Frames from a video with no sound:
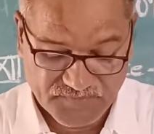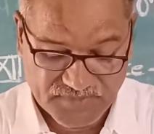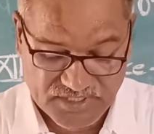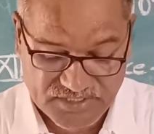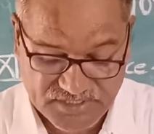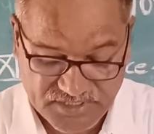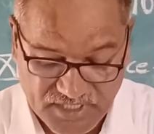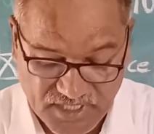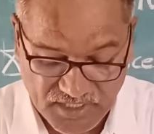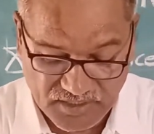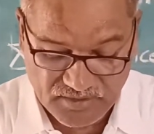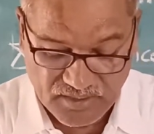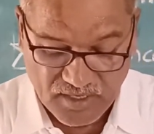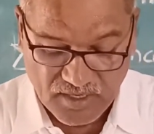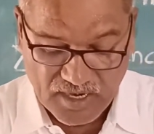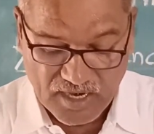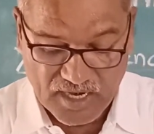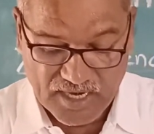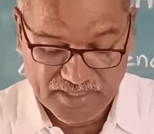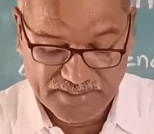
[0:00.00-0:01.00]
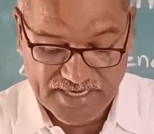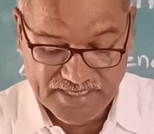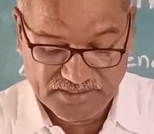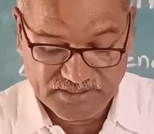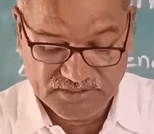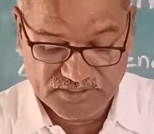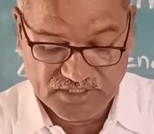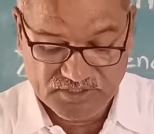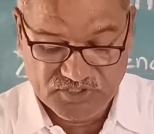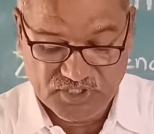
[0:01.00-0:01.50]
the skin, that
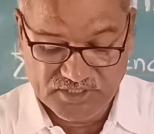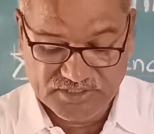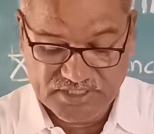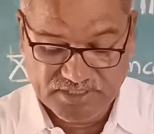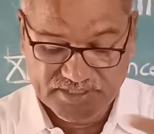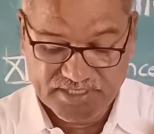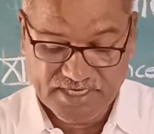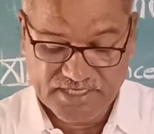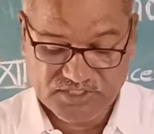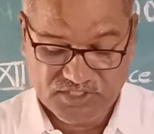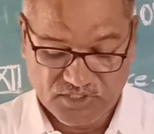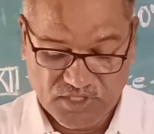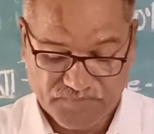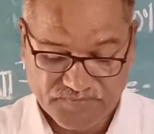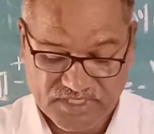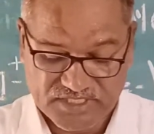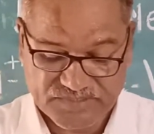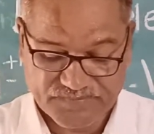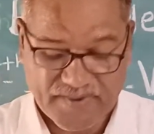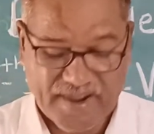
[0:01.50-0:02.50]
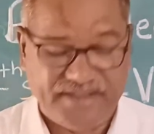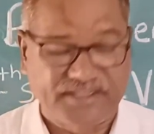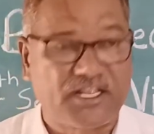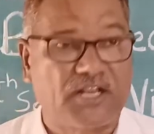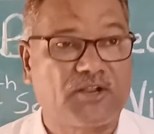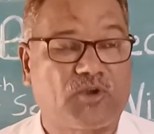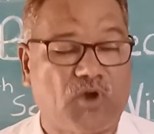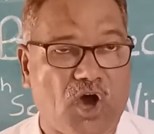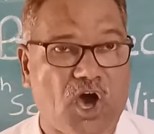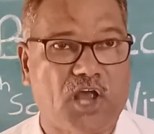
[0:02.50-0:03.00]
is a degeneration of the
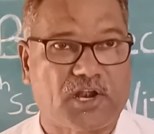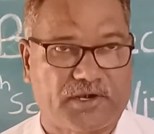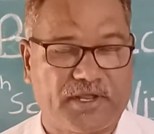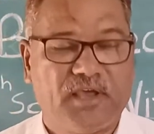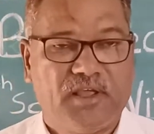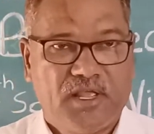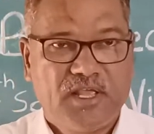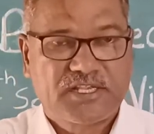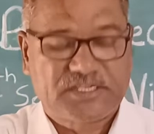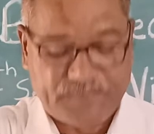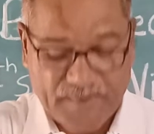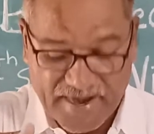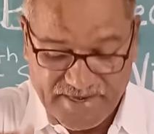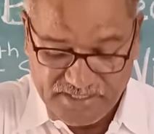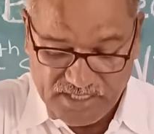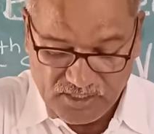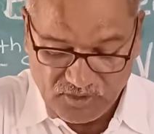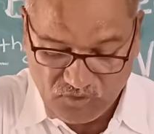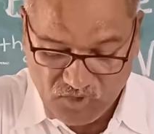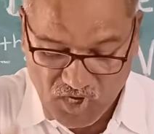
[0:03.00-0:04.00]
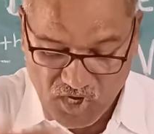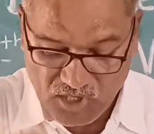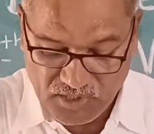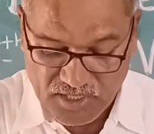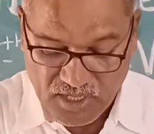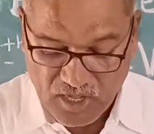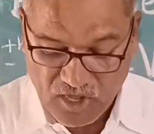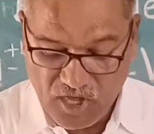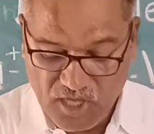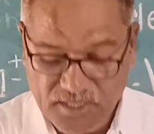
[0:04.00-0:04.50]
spinal cord,
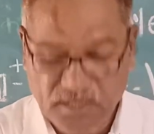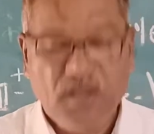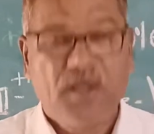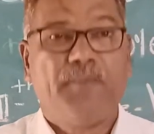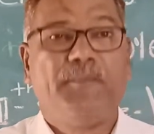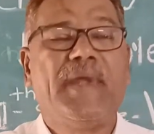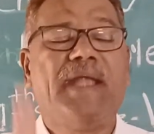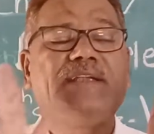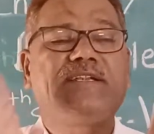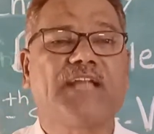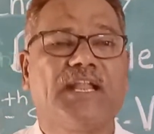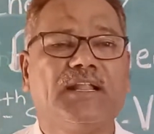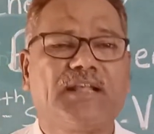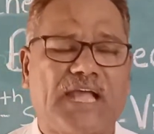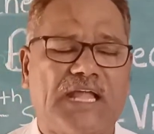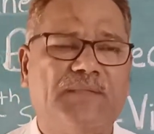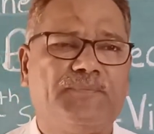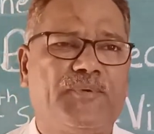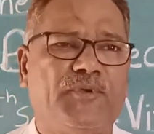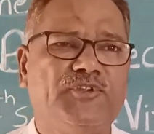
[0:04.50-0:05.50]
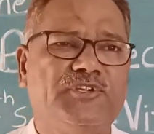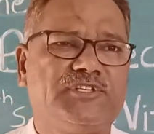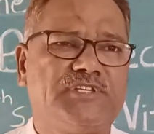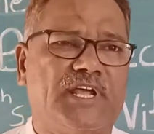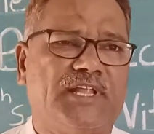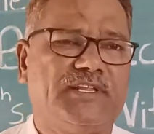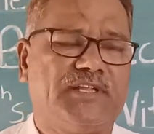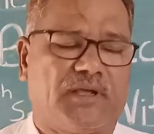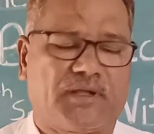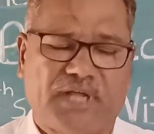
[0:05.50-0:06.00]
or mental
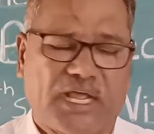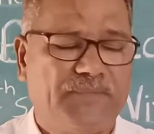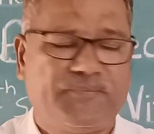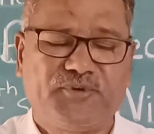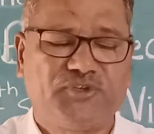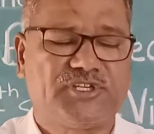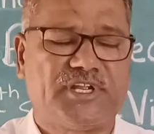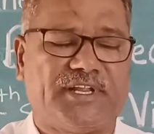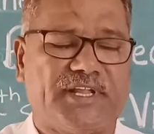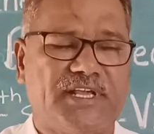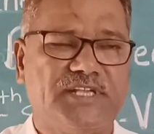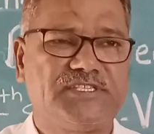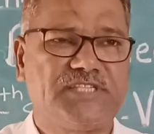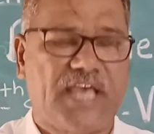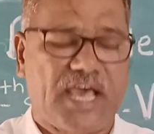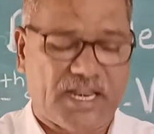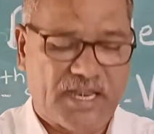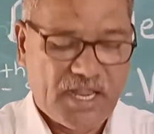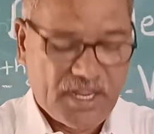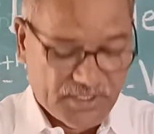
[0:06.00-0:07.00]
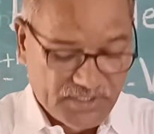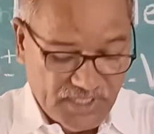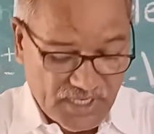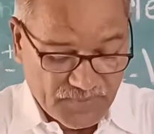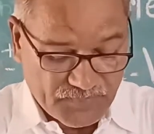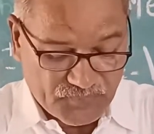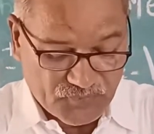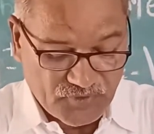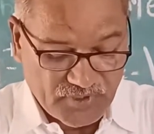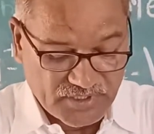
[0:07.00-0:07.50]
confusion is there
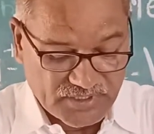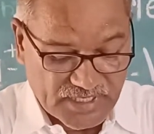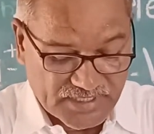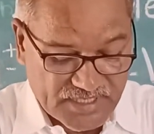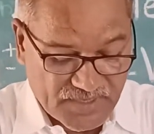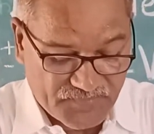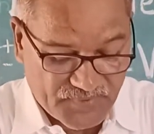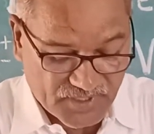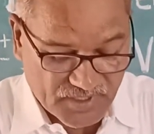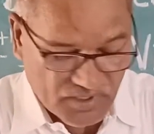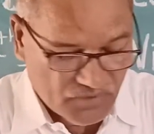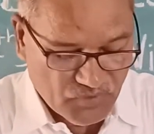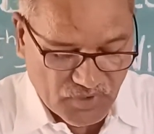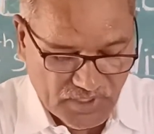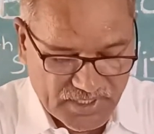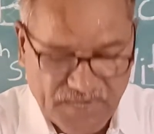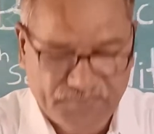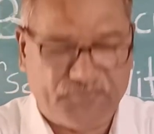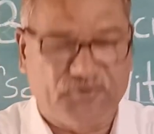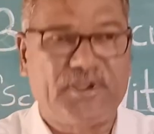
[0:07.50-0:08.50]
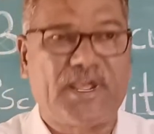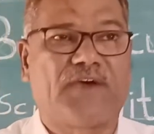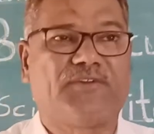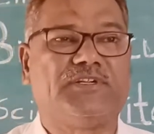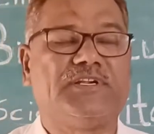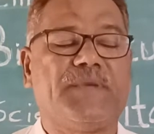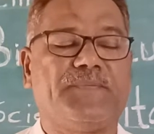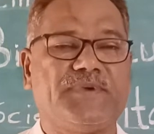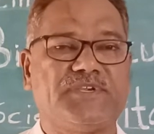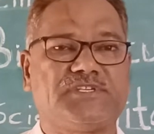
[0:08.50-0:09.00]
if we have
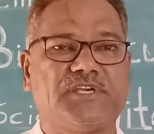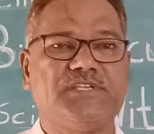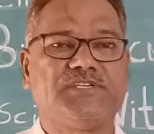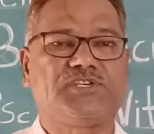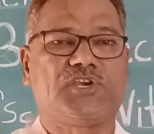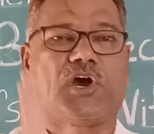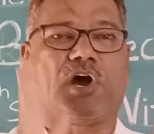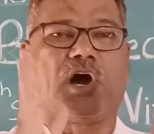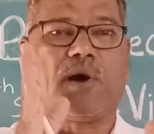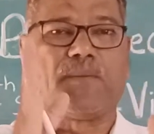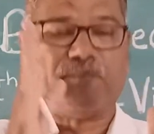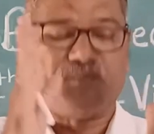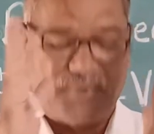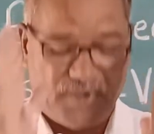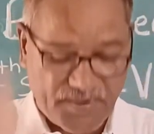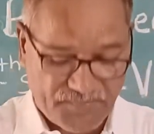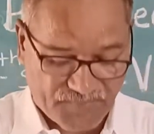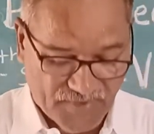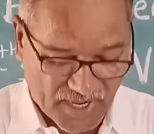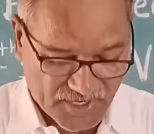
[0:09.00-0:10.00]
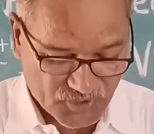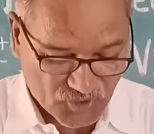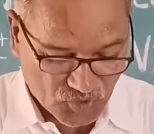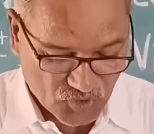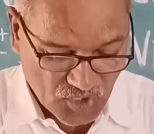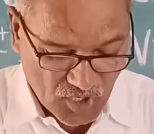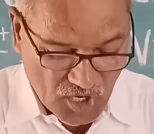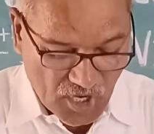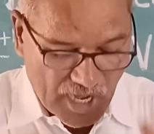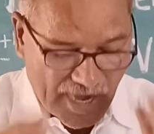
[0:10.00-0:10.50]
the deficiency of
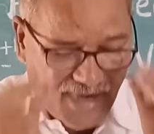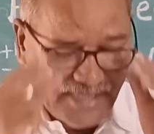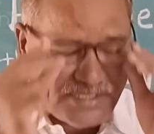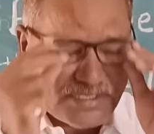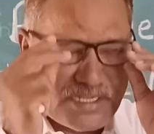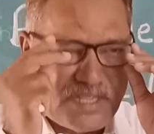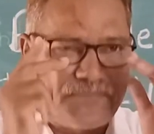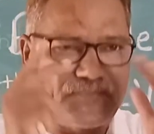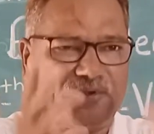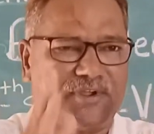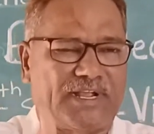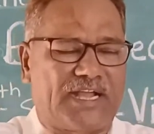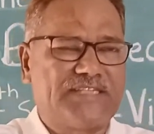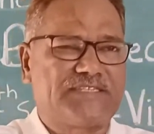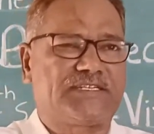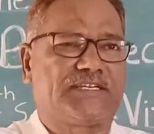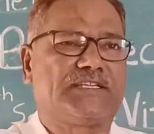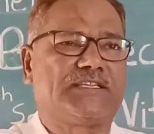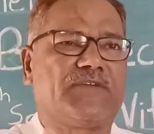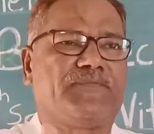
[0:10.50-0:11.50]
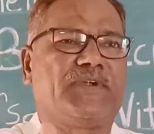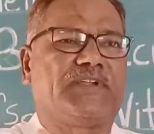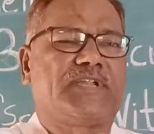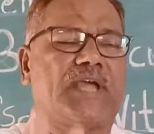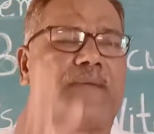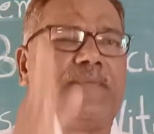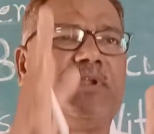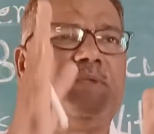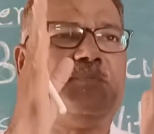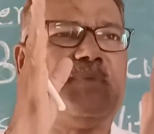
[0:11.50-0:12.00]
B5. And if we consider the
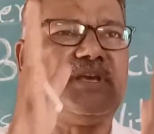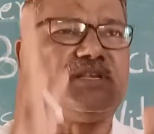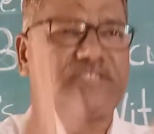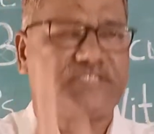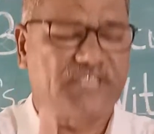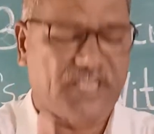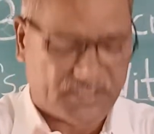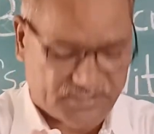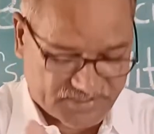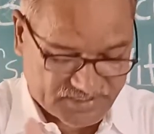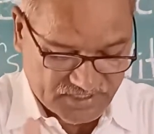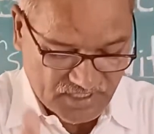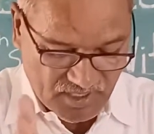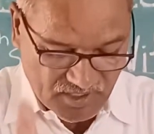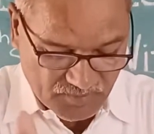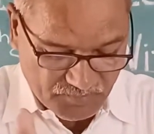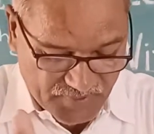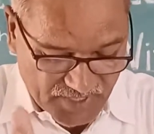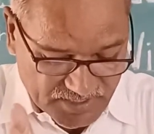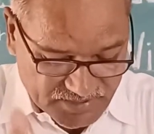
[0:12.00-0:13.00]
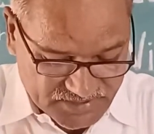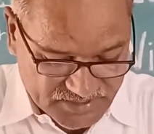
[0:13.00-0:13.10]
vitamin B6 means